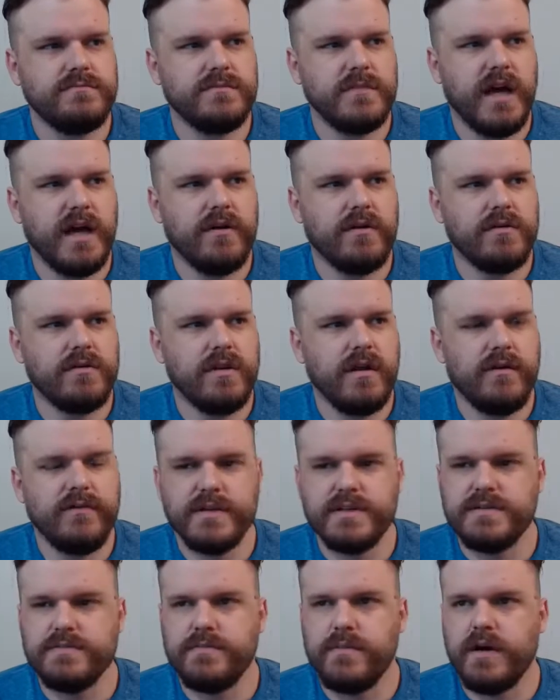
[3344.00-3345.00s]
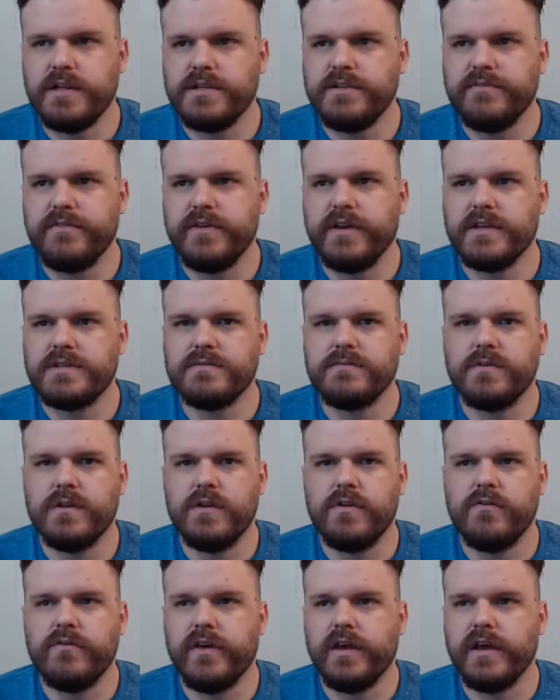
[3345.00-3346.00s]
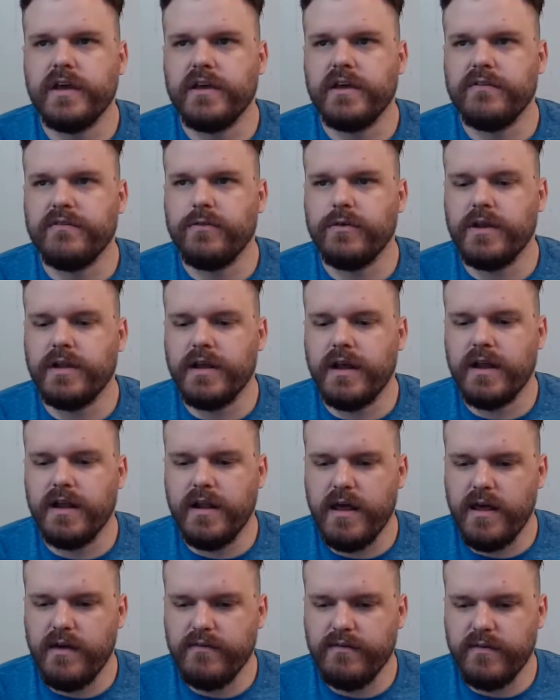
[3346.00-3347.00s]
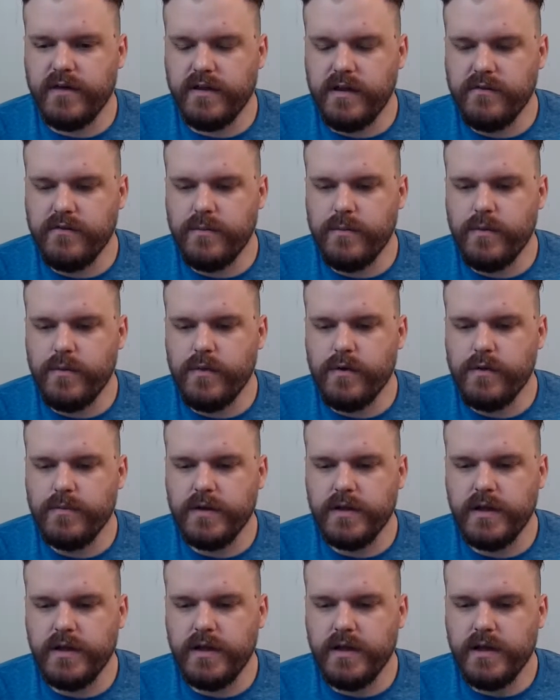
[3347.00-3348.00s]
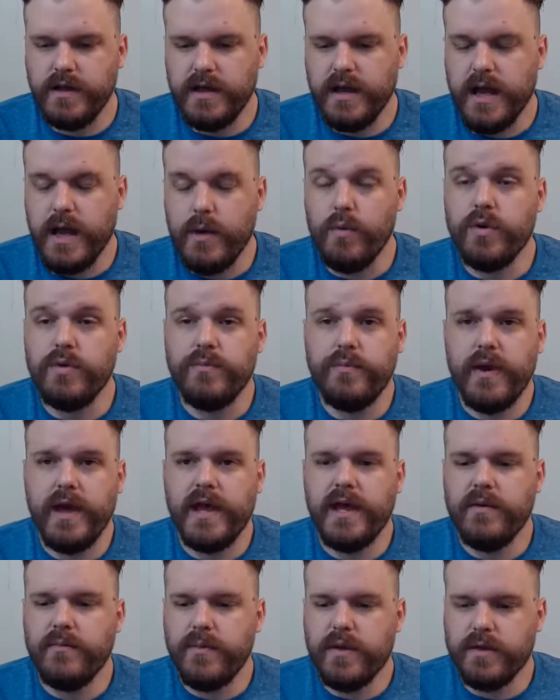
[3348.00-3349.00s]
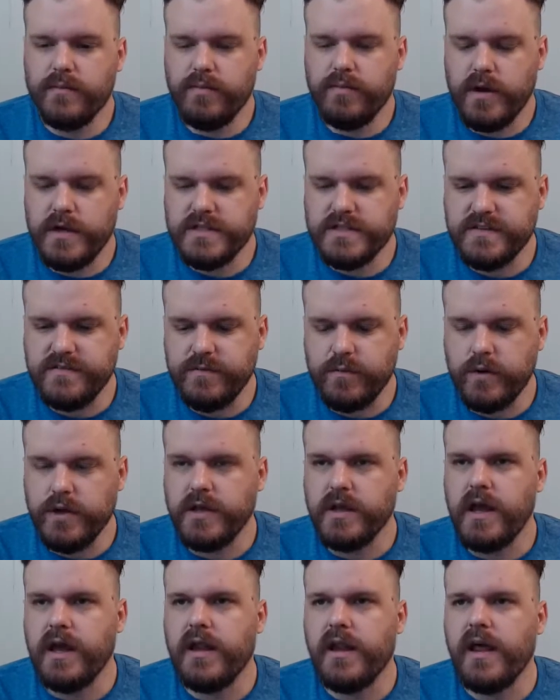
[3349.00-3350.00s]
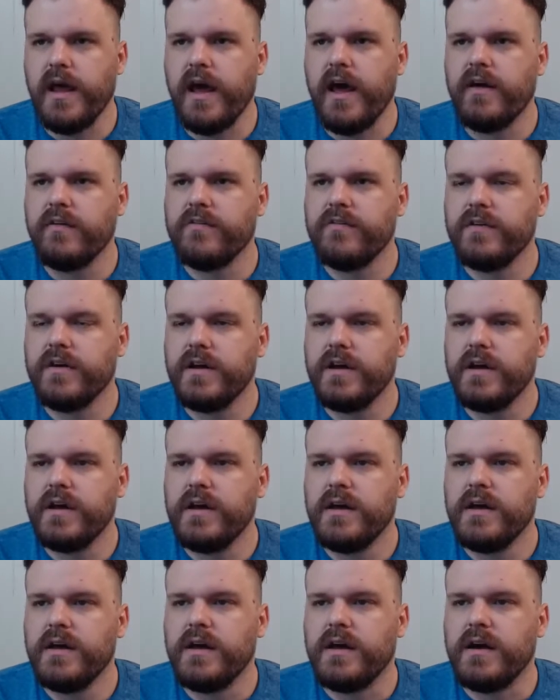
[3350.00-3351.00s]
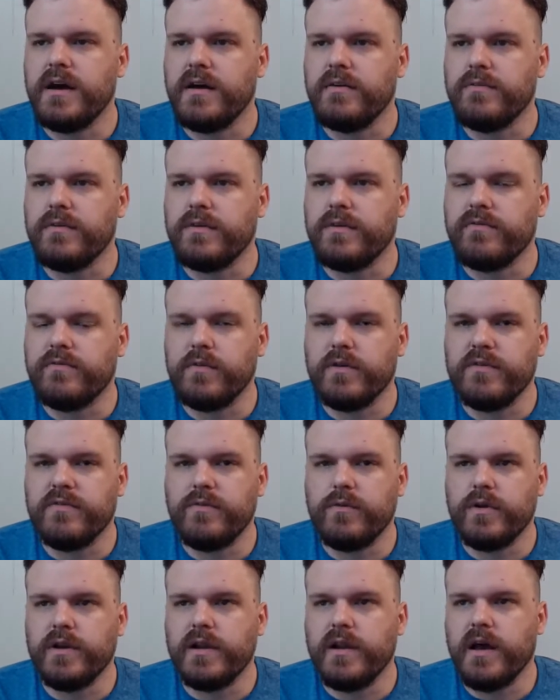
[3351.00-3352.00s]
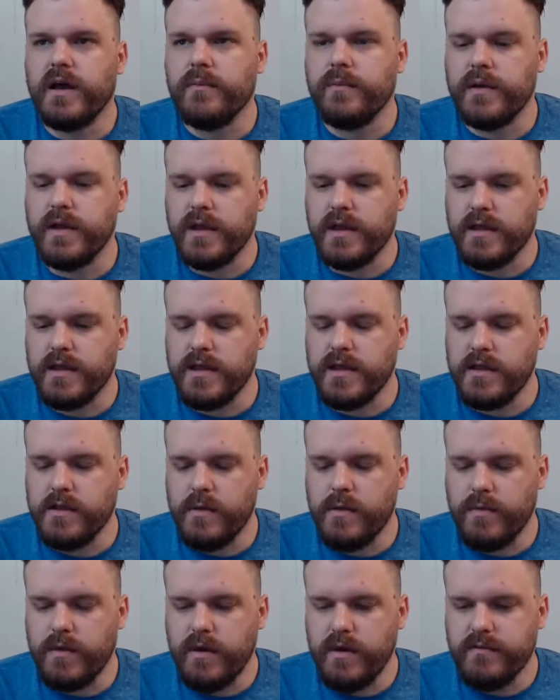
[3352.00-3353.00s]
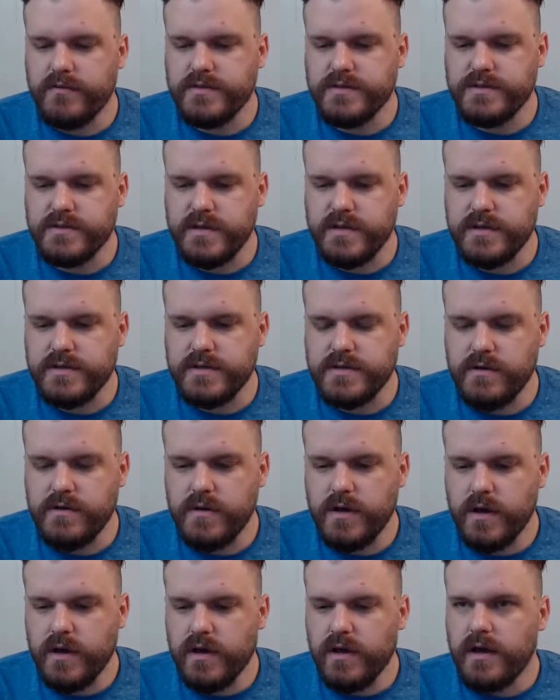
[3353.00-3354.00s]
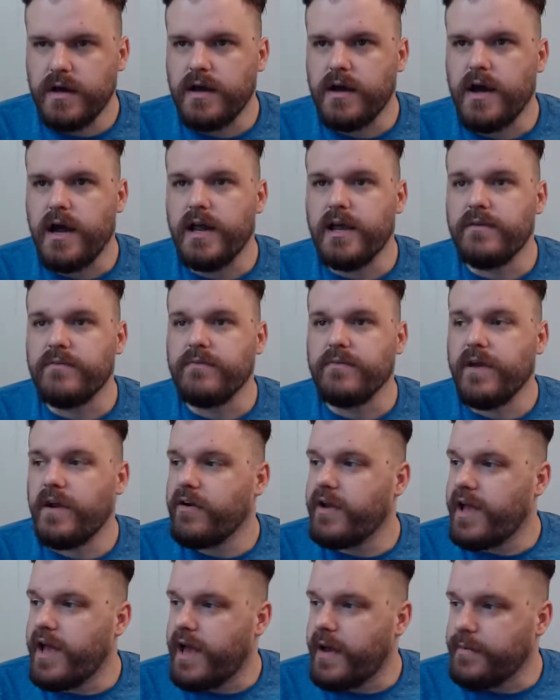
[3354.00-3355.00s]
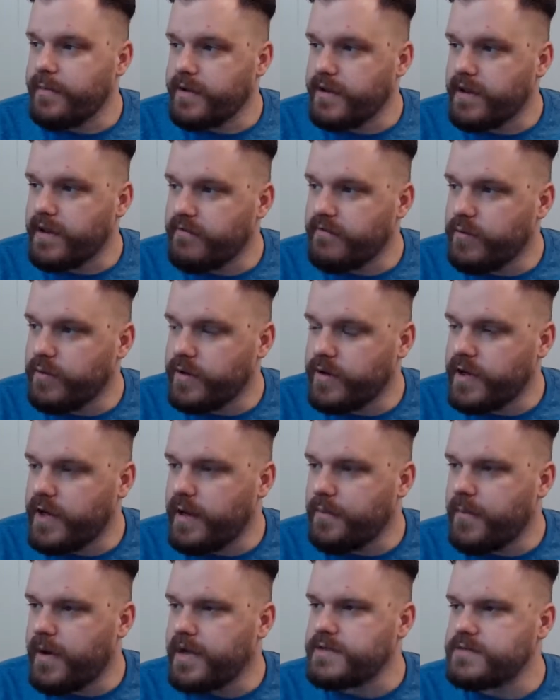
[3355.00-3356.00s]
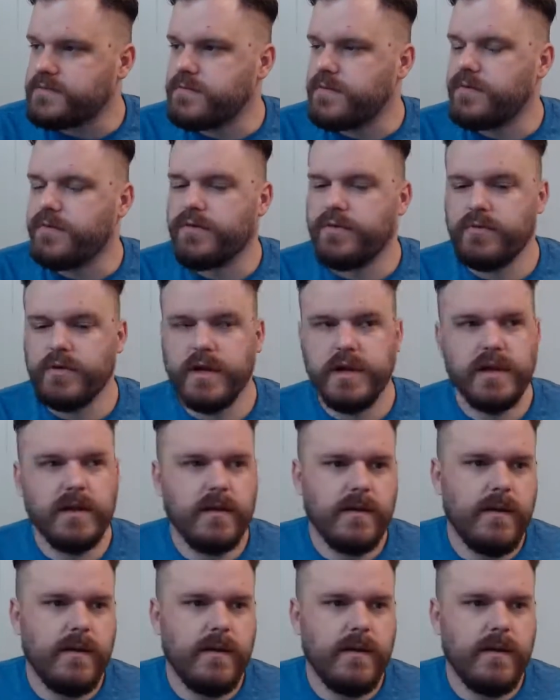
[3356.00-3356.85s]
I don't love it as much. If you get some low vig at 49.5, I love it more, but I wouldn't pay a big price at 49.5. With 49 being a key number, obviously. So I am very happy to have 49 minus 103.